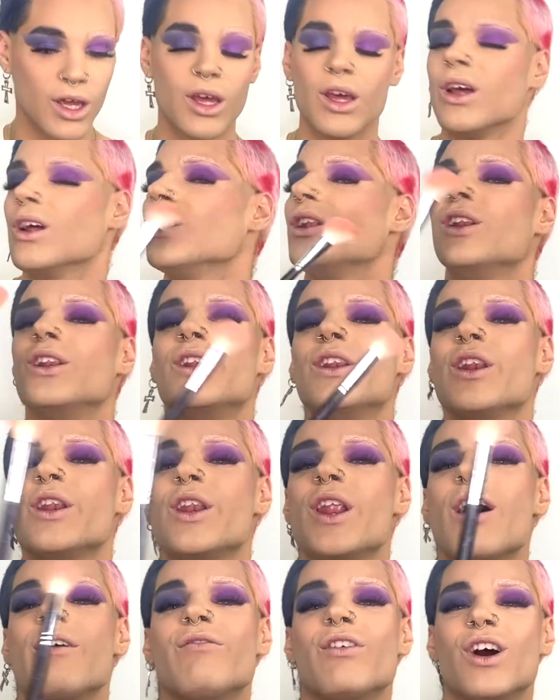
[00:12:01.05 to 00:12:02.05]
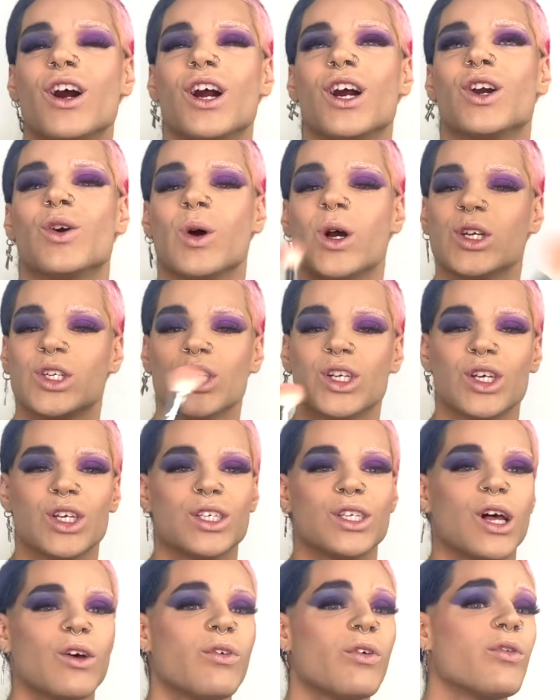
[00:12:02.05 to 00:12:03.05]
never question
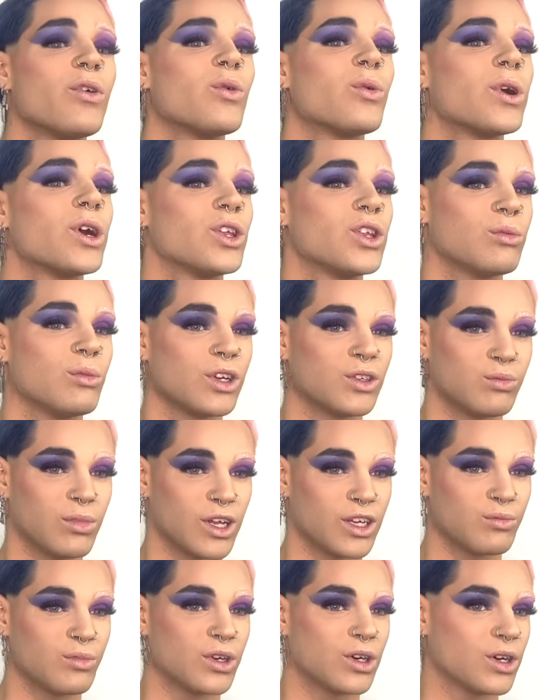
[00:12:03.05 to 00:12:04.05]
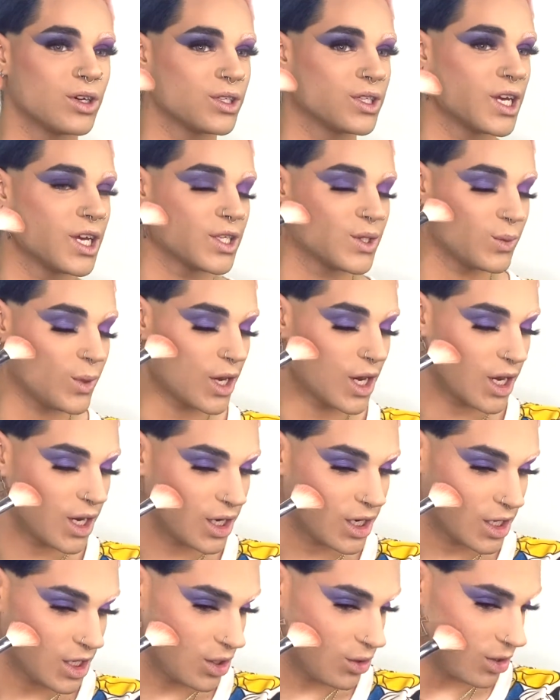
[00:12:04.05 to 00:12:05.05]
yourself if you're wearing too much blush, because guess what?
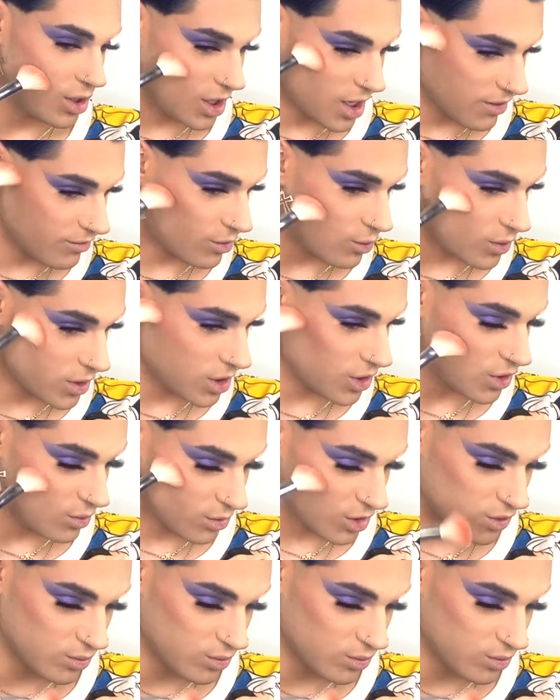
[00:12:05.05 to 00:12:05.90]
You're never wearing too much